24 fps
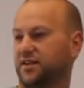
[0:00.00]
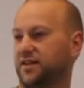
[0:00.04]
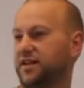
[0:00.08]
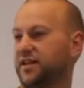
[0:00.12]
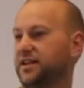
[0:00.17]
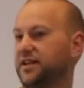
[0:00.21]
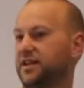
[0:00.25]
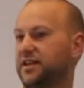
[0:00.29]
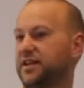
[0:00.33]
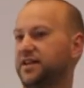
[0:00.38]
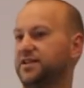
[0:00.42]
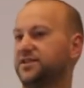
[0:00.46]

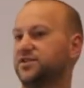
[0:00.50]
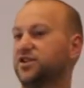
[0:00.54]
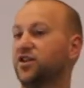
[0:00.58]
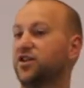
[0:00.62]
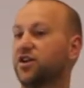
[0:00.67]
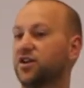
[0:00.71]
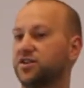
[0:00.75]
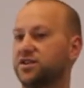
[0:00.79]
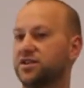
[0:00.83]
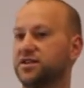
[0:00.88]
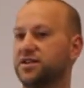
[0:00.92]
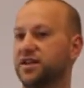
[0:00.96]
He, he
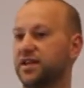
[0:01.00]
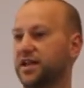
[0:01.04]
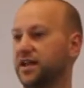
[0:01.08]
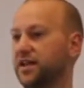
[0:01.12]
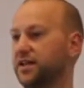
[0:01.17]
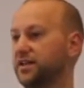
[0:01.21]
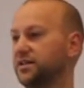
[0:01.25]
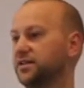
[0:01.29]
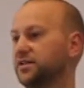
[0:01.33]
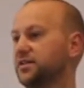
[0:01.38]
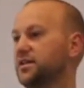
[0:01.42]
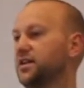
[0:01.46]
took her, didn't
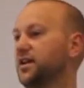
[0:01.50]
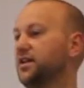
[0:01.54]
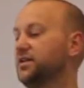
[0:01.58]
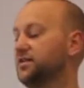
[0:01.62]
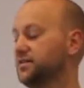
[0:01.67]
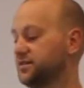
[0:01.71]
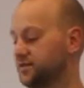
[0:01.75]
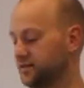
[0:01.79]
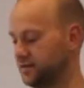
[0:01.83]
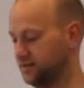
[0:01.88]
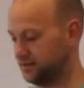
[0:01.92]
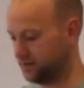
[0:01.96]
he? Uh,
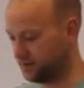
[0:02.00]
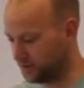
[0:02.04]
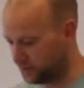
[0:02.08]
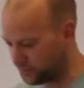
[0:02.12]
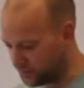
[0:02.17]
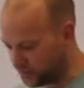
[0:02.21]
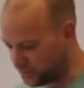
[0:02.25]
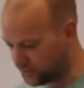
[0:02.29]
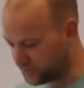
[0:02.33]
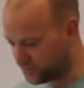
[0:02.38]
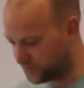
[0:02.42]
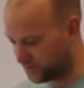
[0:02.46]
and
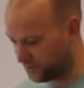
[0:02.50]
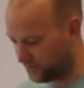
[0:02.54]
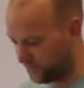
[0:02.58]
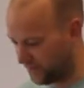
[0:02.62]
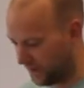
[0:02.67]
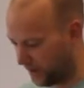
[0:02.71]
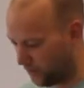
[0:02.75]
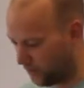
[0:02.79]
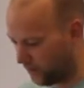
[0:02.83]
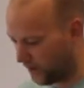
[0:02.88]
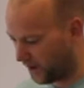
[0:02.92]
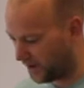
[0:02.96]
abused her in
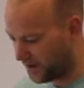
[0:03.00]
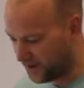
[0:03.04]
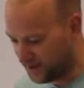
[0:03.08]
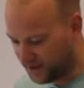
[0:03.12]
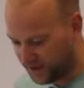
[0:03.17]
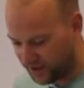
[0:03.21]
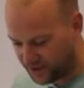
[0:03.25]
that way.